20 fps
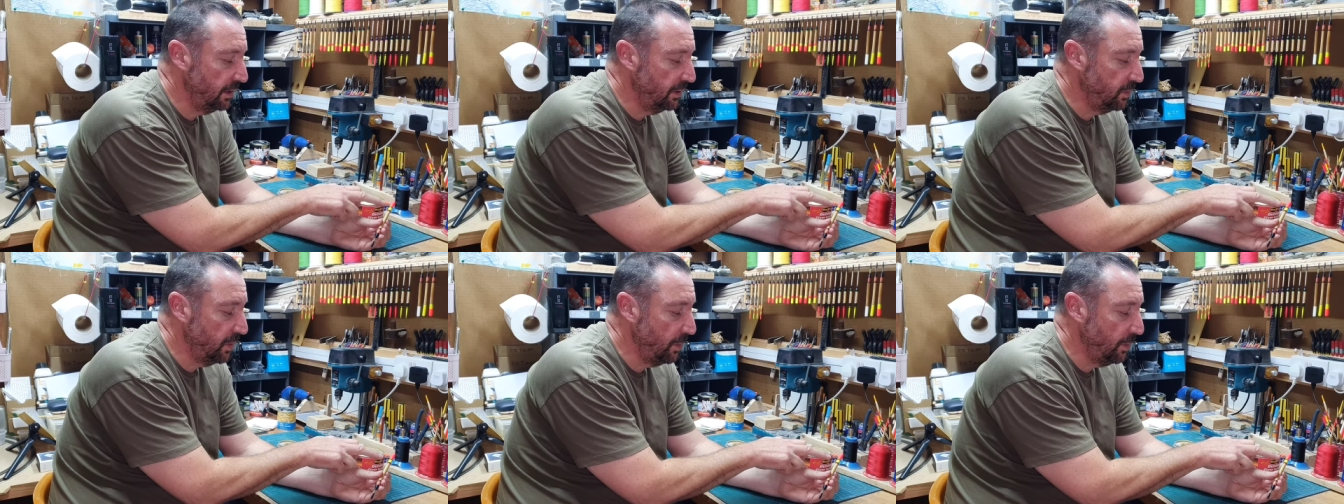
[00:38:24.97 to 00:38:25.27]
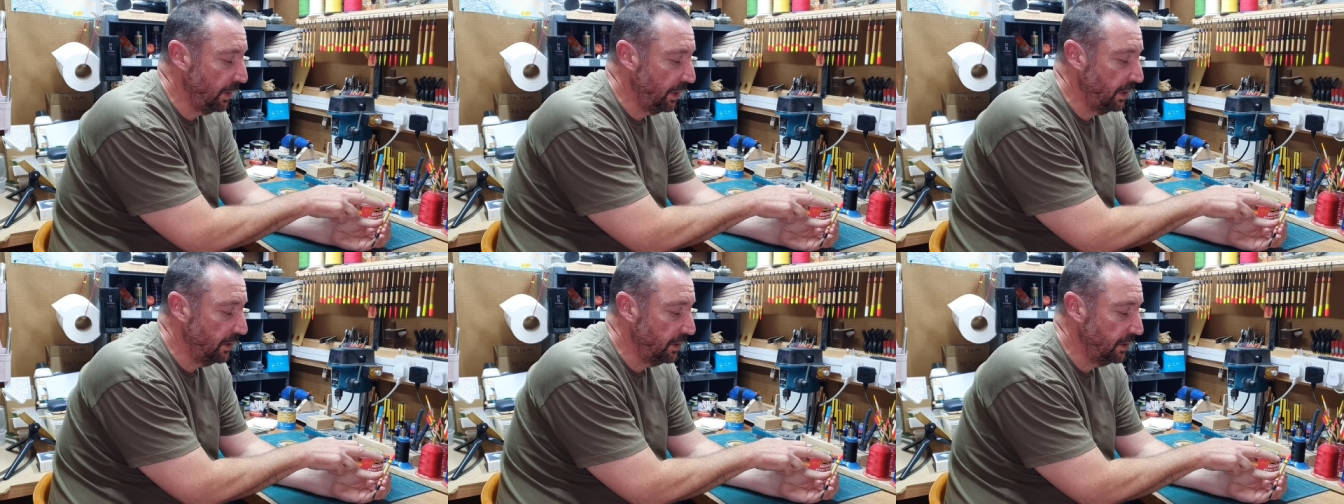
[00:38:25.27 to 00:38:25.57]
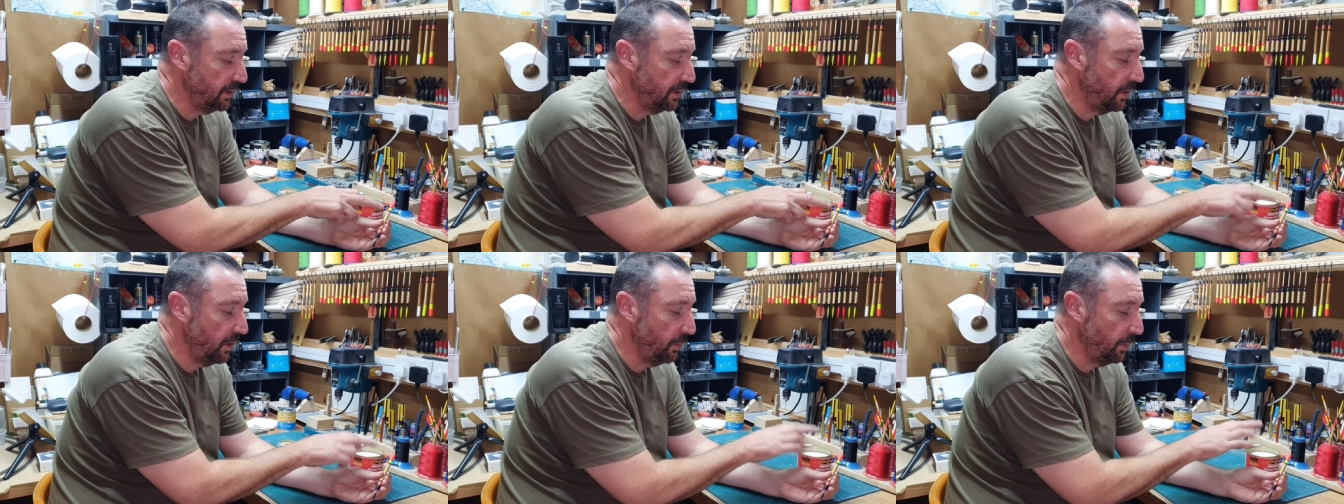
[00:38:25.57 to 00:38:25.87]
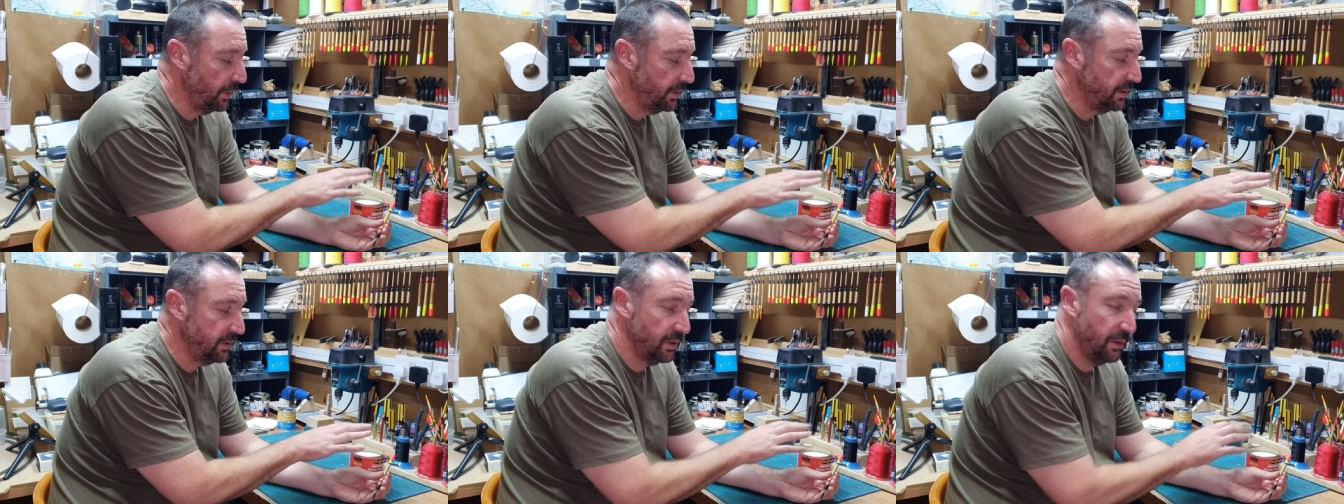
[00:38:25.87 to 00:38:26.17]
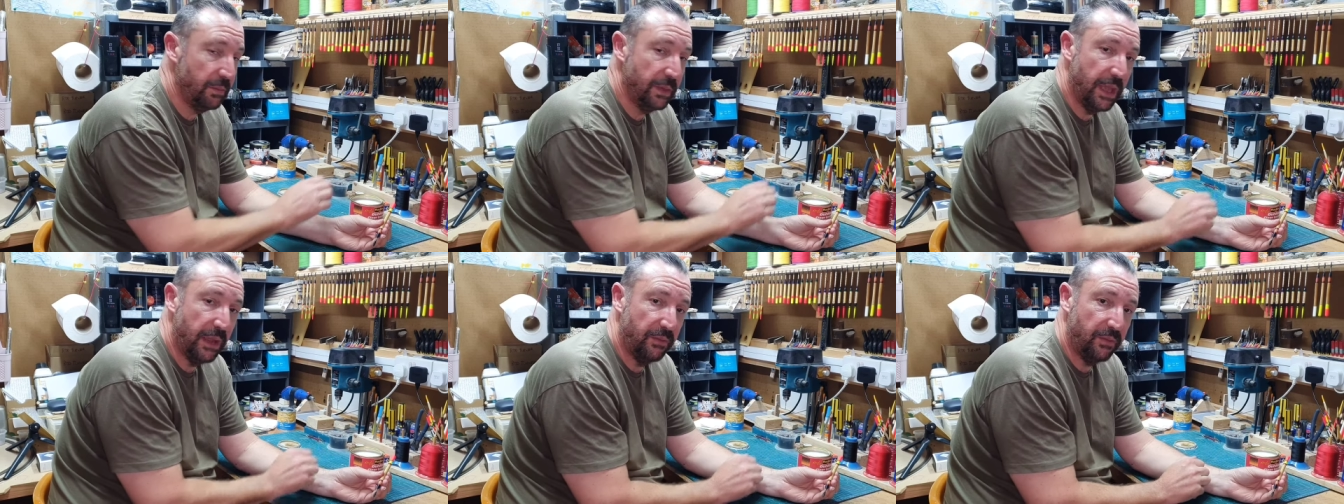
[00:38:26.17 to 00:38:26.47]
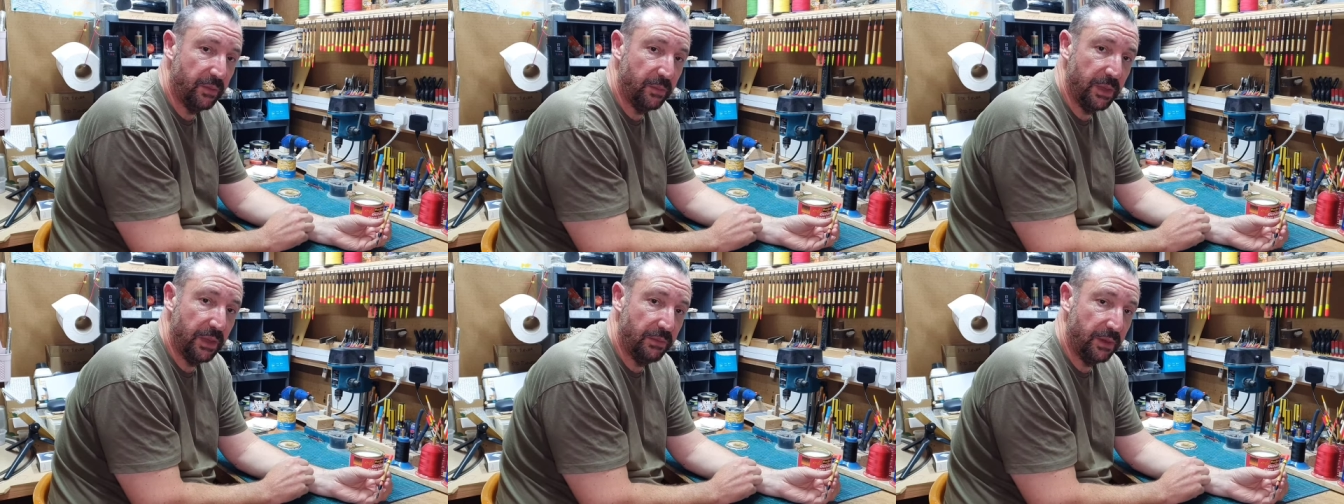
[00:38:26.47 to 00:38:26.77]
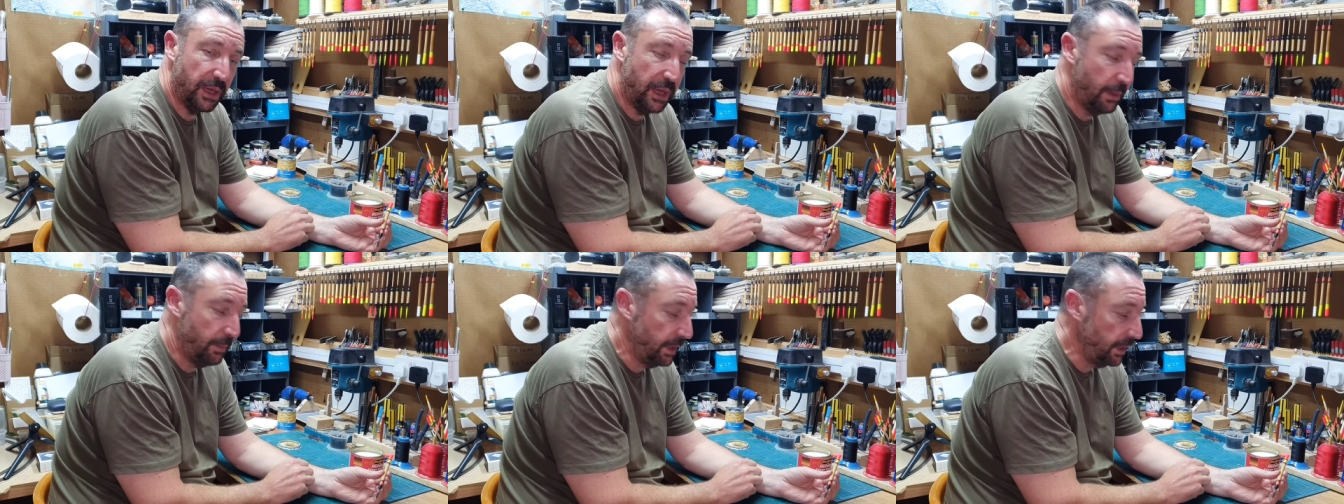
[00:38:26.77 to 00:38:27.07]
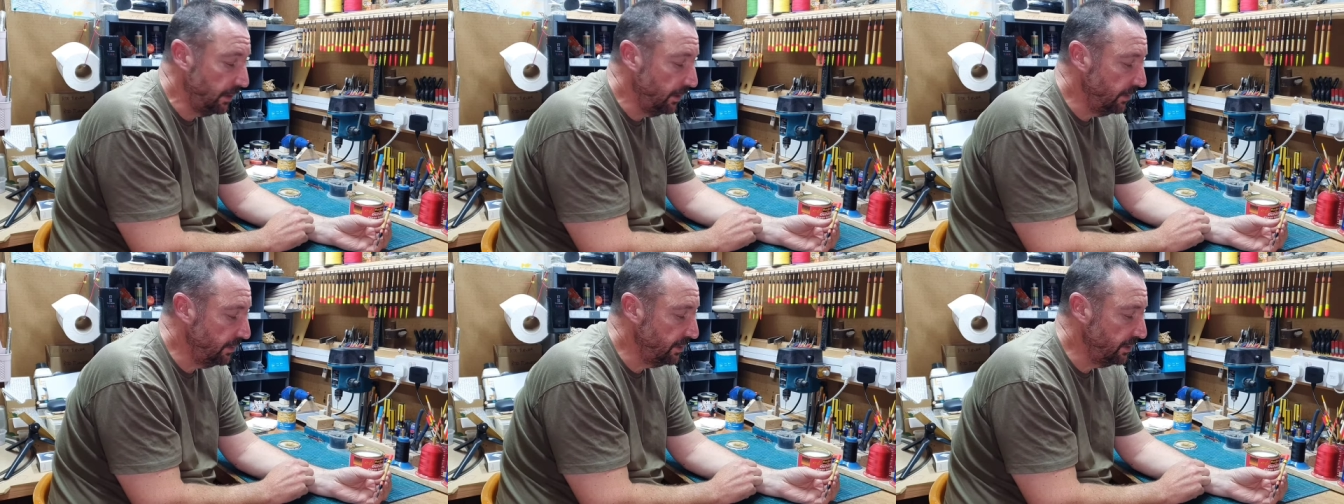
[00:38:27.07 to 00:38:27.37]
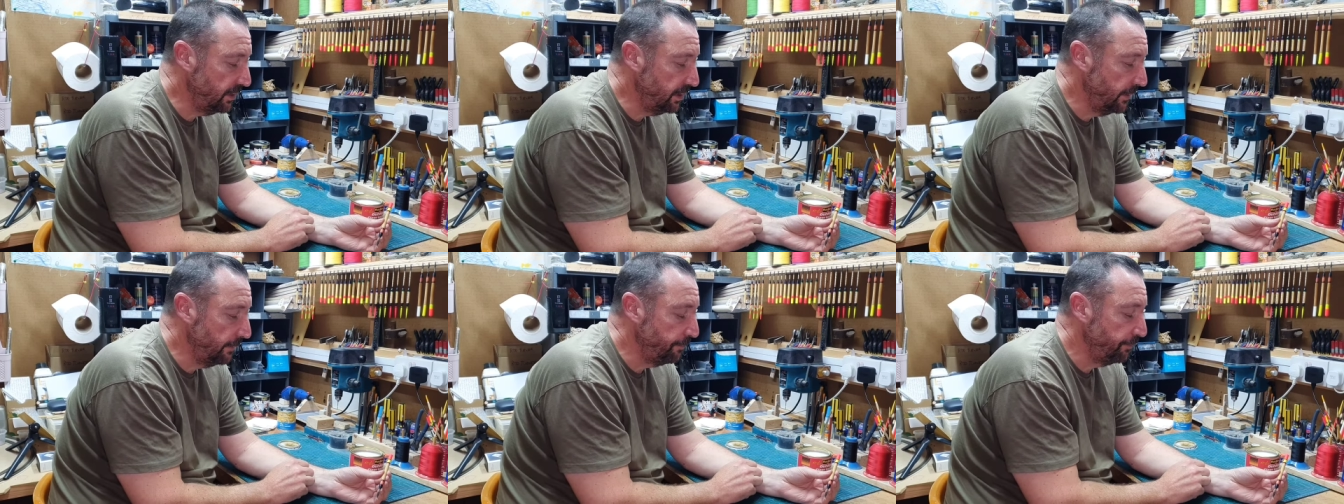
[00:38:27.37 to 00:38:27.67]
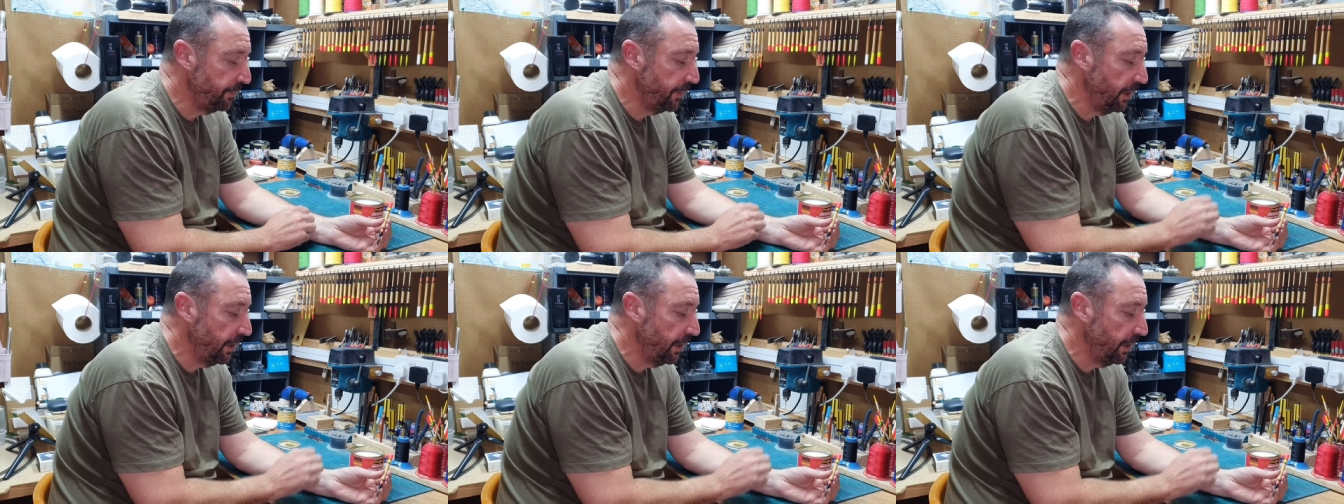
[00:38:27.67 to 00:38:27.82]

this whipping at the top and stop that from ever coming loose.